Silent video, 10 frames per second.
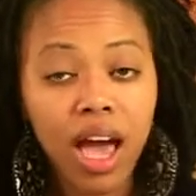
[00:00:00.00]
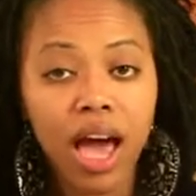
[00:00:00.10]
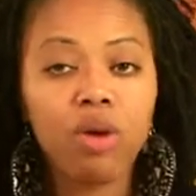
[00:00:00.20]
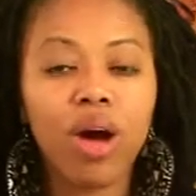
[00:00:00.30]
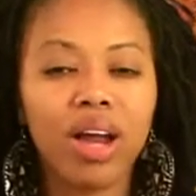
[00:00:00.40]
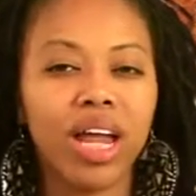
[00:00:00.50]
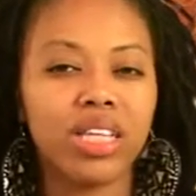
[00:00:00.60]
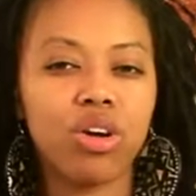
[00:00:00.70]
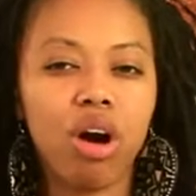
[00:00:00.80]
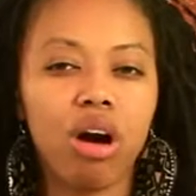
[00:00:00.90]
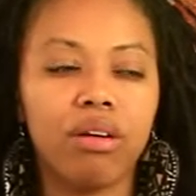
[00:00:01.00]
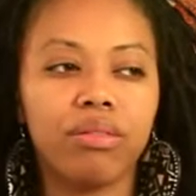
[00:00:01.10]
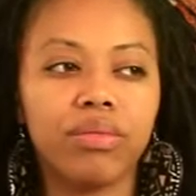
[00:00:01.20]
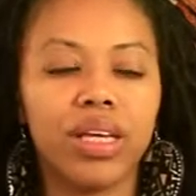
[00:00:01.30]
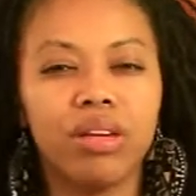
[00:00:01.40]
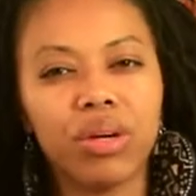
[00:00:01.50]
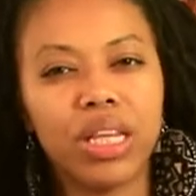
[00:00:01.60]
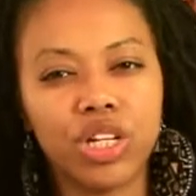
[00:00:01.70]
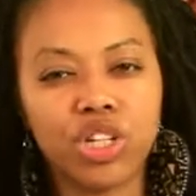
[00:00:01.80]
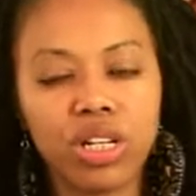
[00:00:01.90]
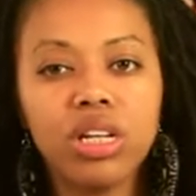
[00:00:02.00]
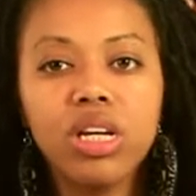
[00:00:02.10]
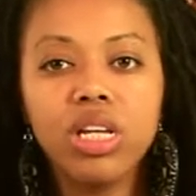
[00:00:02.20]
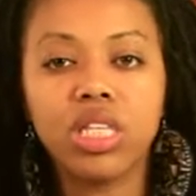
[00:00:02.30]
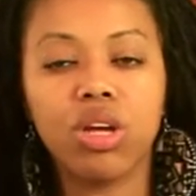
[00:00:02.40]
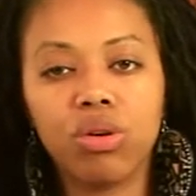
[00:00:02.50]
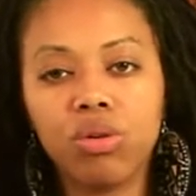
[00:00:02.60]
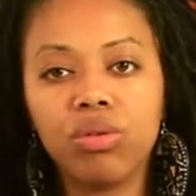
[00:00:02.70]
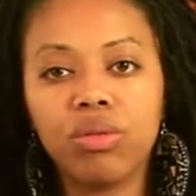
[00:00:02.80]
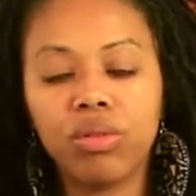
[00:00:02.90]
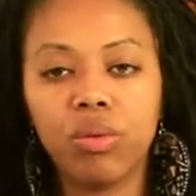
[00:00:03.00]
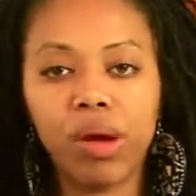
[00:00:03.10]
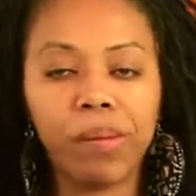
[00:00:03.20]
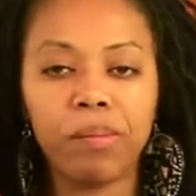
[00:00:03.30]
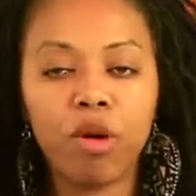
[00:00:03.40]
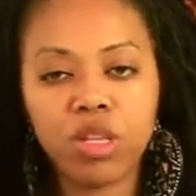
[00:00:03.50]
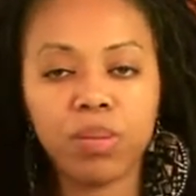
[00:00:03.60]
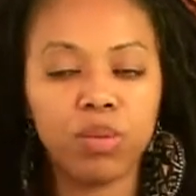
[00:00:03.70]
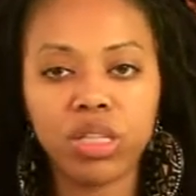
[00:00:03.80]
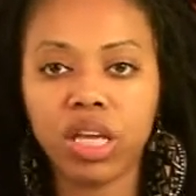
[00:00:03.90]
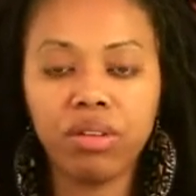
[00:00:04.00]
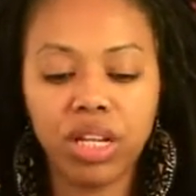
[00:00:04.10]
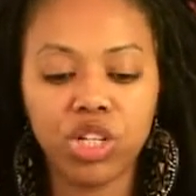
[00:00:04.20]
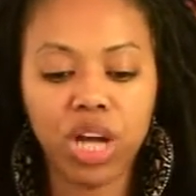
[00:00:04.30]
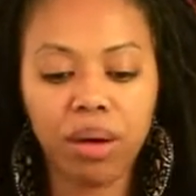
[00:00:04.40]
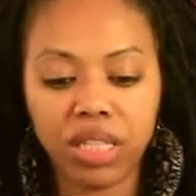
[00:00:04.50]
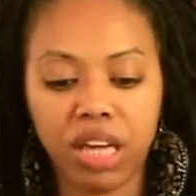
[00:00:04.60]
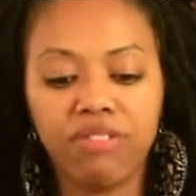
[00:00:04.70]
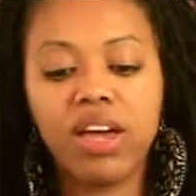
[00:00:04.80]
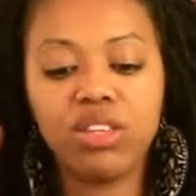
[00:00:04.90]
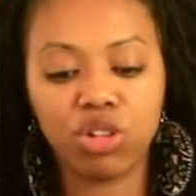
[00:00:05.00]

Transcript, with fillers: I don't, I don't like to call it religion. So we're most people will say religion, I would say faith.